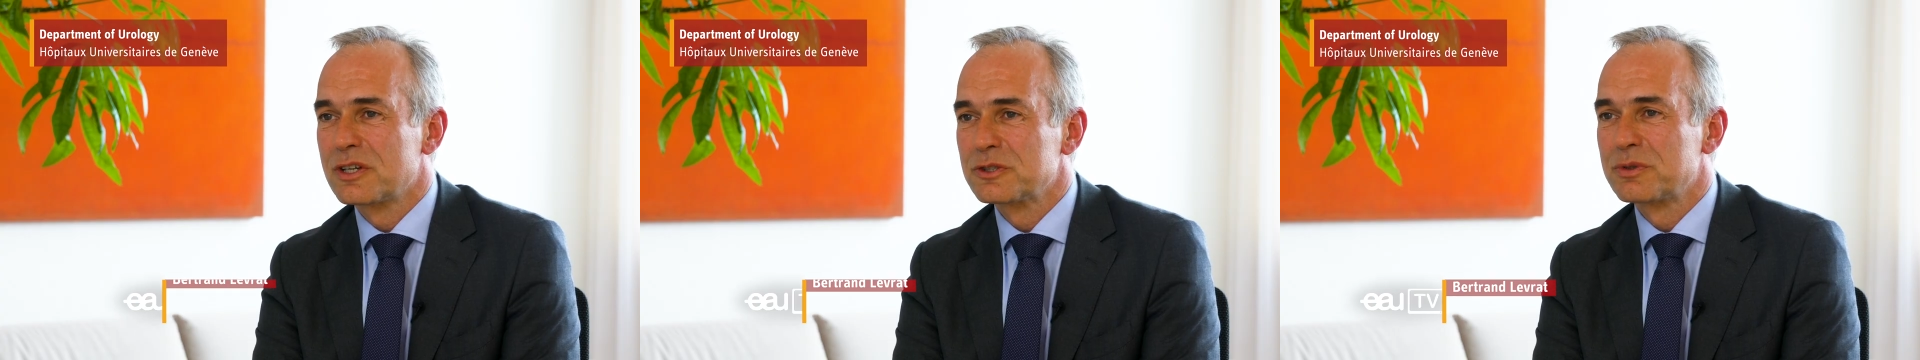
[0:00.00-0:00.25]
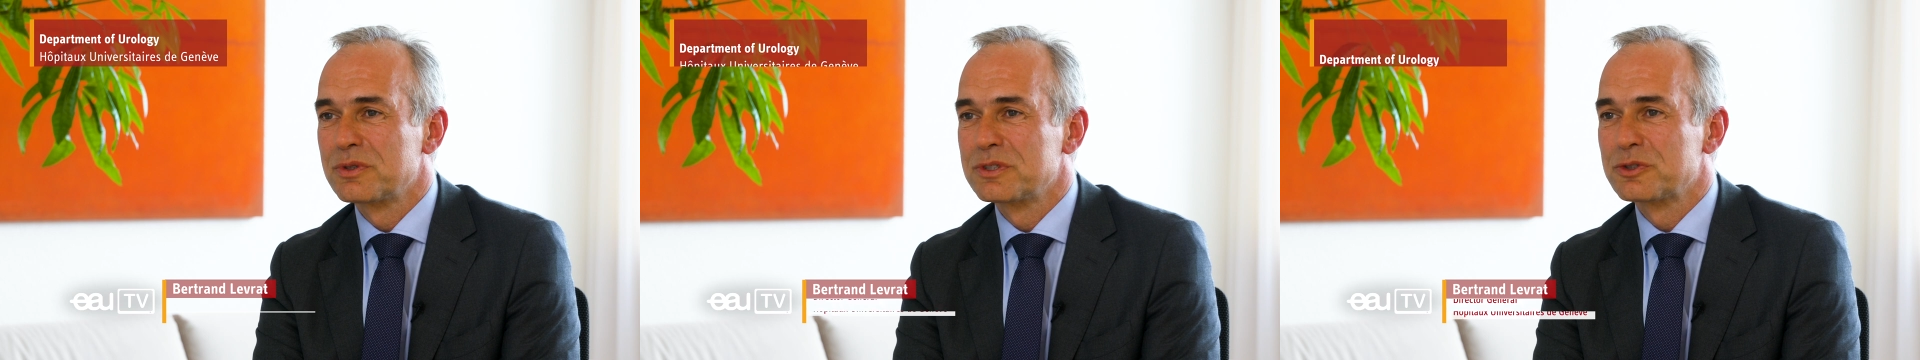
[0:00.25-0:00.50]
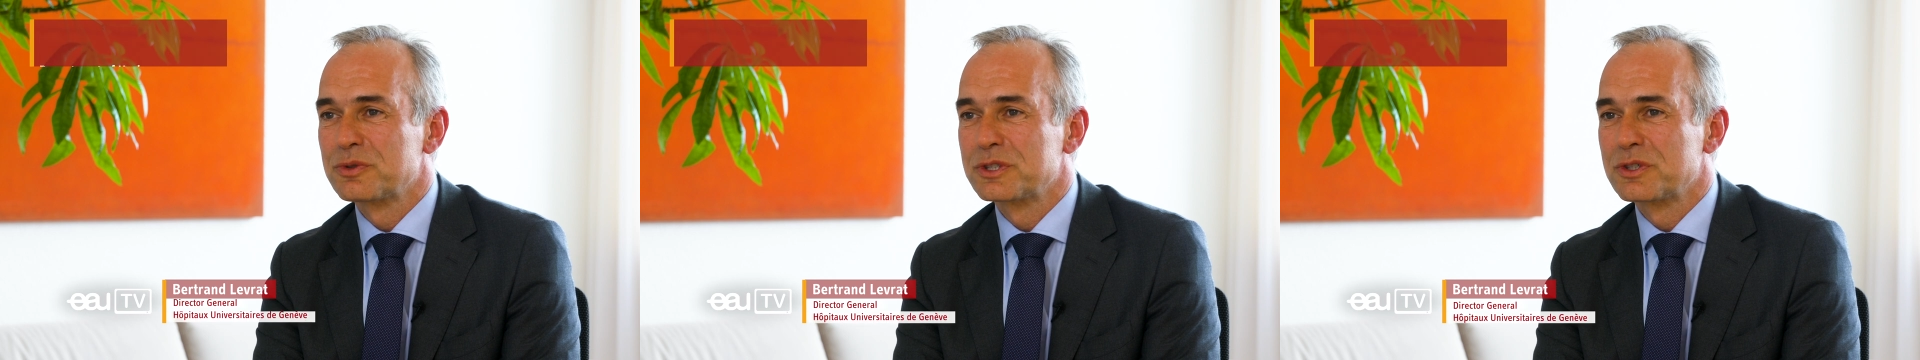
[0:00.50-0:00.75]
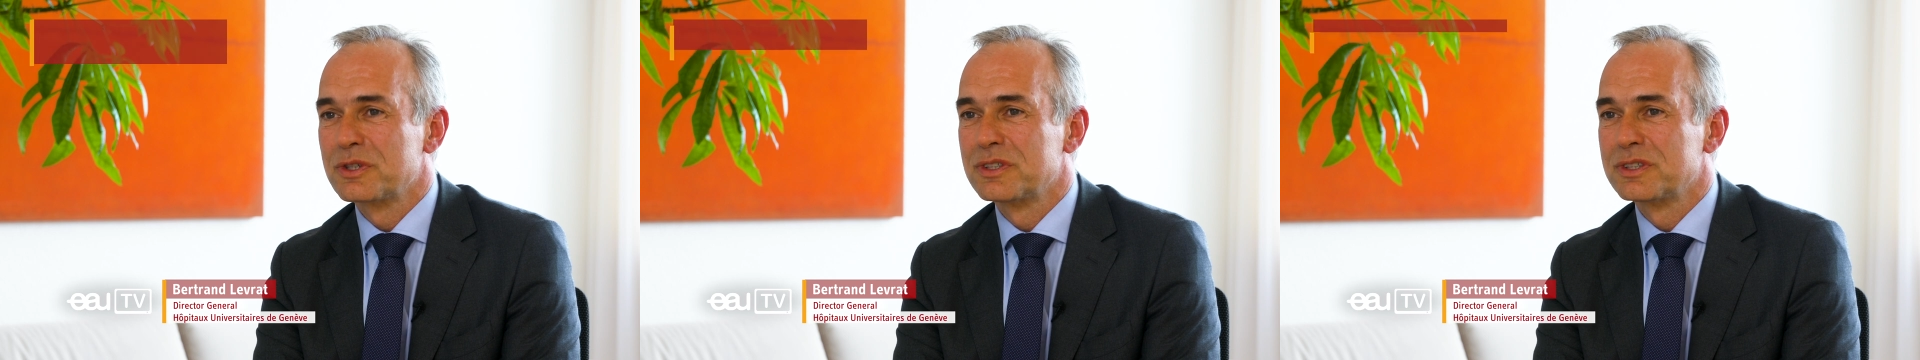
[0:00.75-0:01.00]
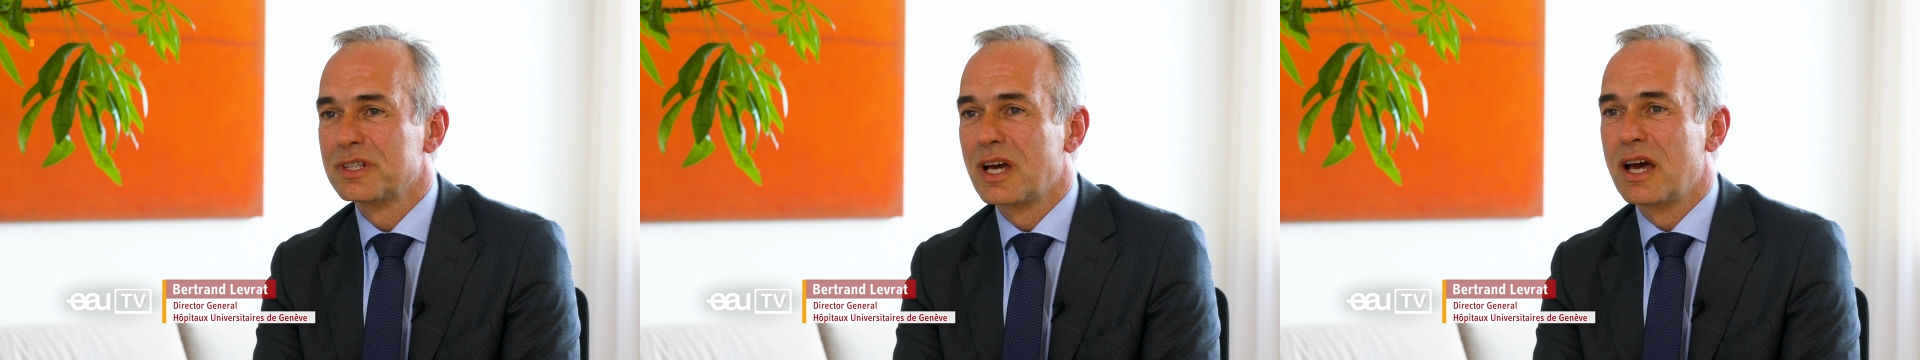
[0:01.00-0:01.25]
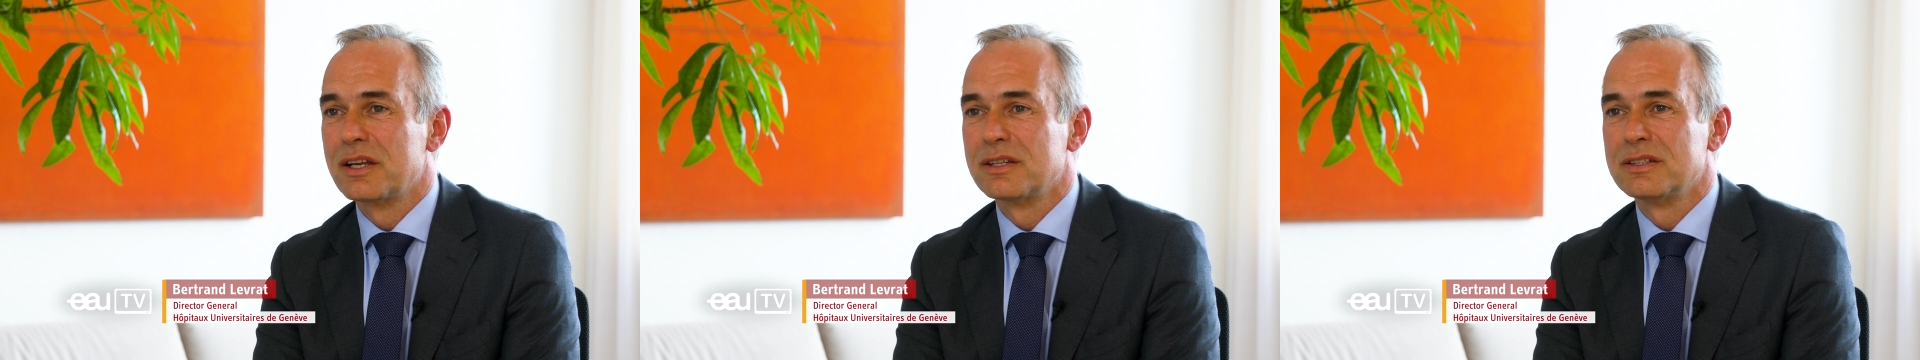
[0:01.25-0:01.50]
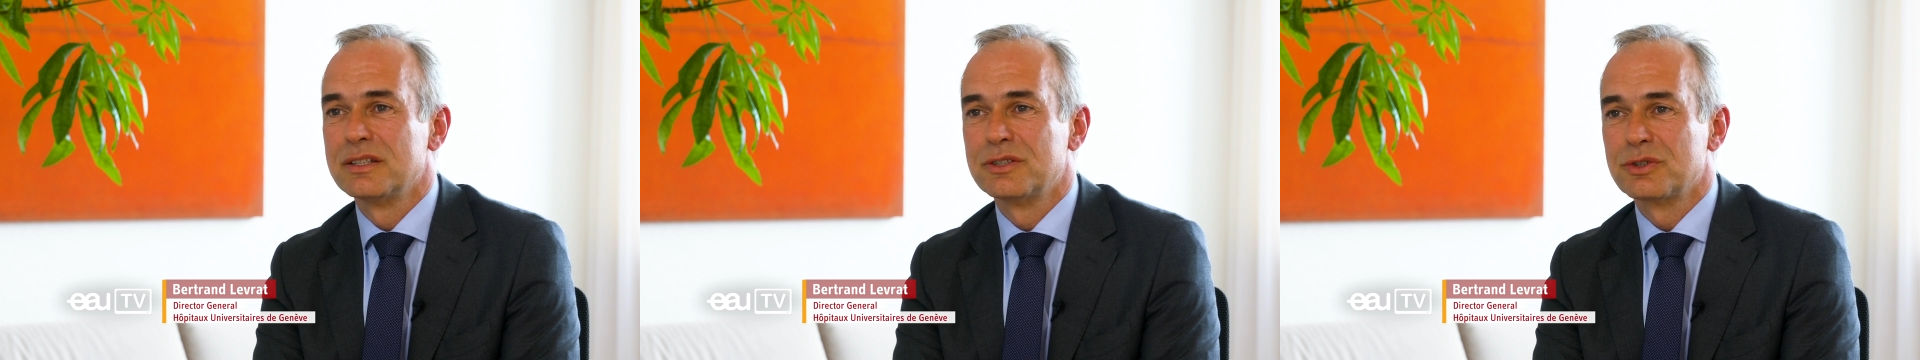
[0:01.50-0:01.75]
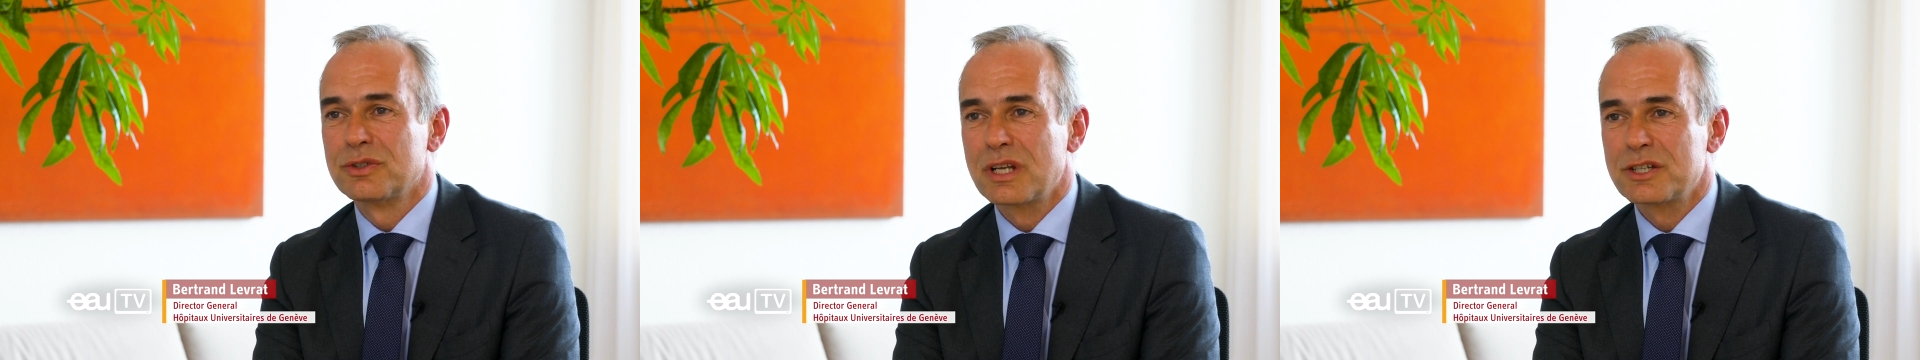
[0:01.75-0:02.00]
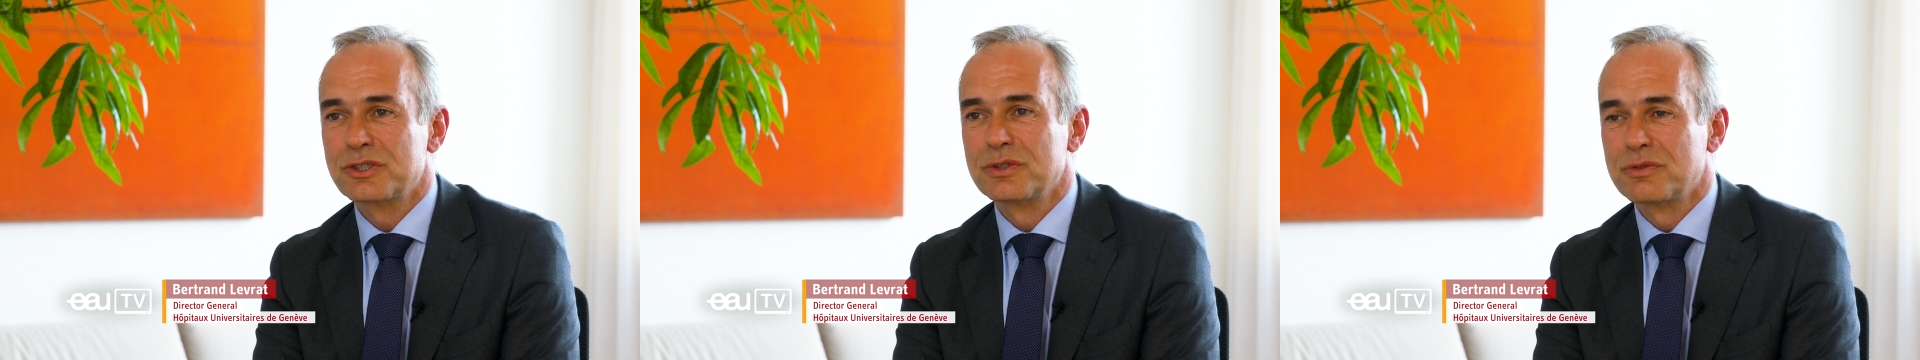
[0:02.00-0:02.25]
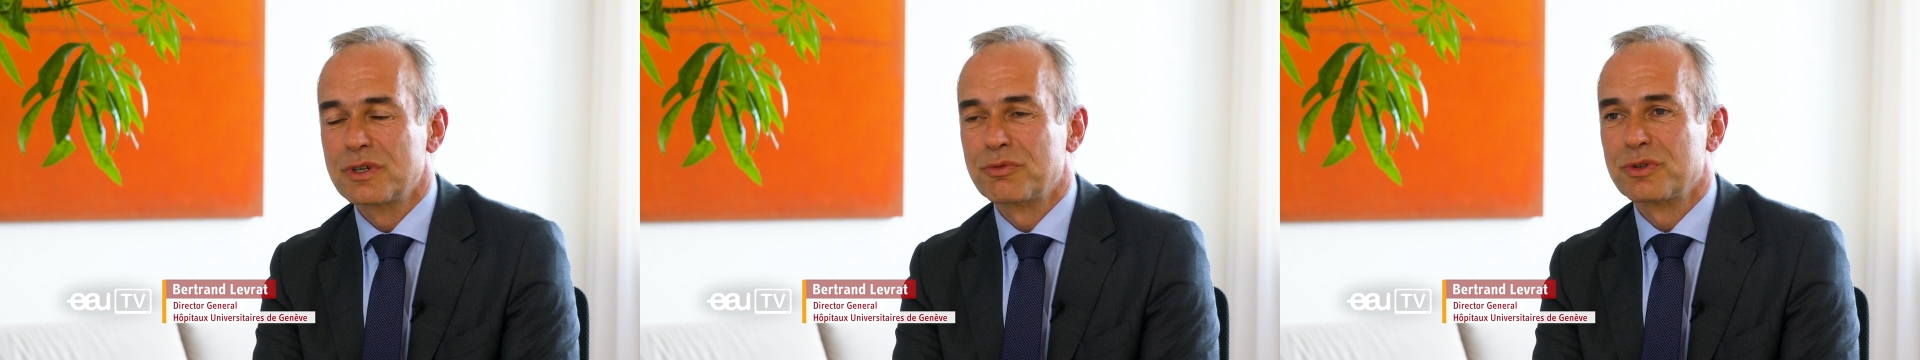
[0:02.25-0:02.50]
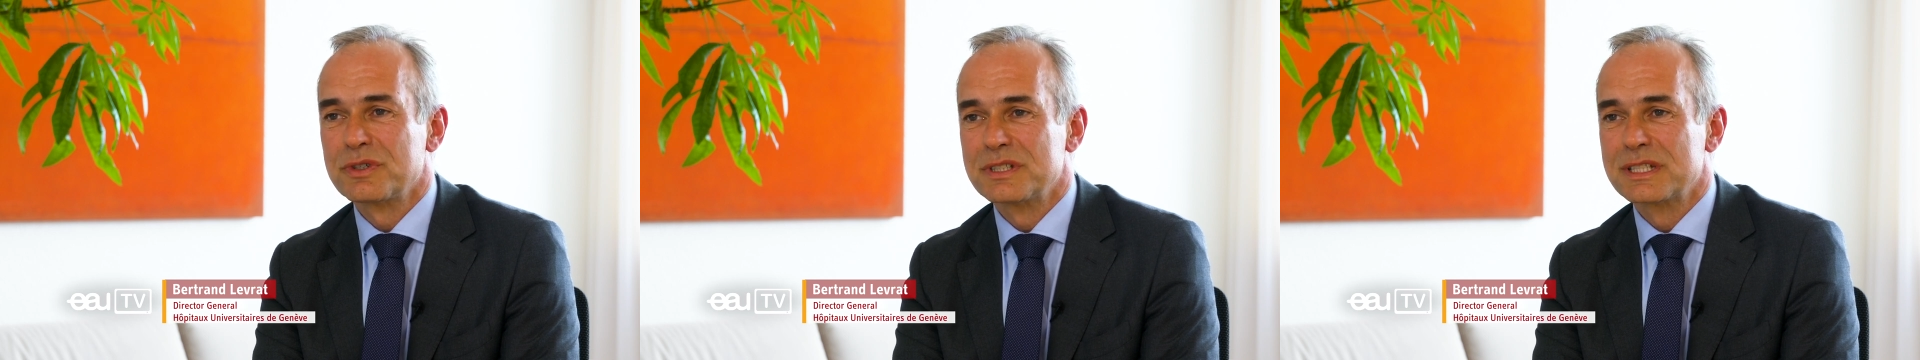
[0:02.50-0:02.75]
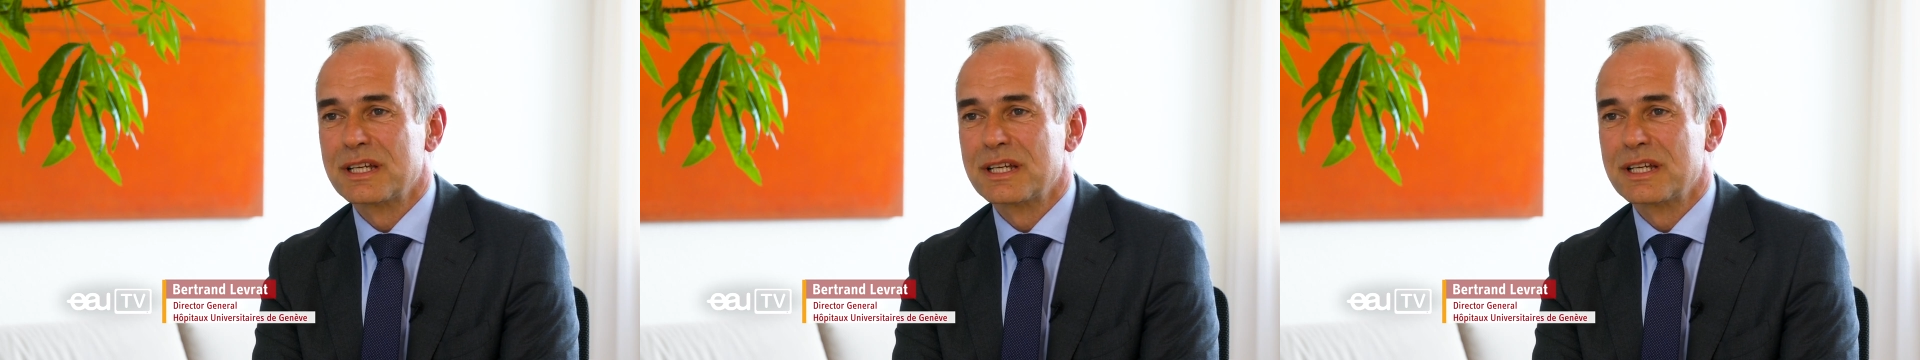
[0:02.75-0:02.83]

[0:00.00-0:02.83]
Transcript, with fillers: hospital in Switzerland and an international reference